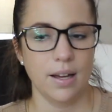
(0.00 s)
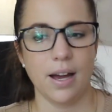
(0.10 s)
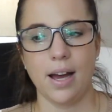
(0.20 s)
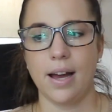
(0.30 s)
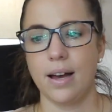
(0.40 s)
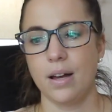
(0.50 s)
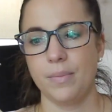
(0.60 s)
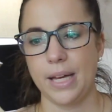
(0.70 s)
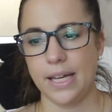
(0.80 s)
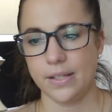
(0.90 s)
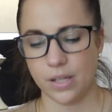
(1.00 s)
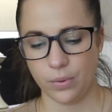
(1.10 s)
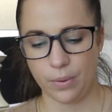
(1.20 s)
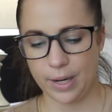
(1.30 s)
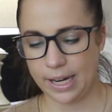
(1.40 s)
And so
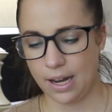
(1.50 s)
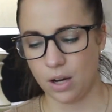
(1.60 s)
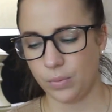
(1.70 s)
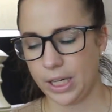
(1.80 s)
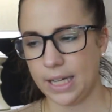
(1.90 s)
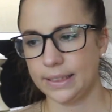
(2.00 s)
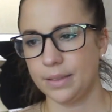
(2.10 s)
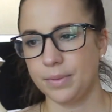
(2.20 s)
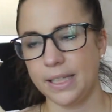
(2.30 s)
we went out, we got some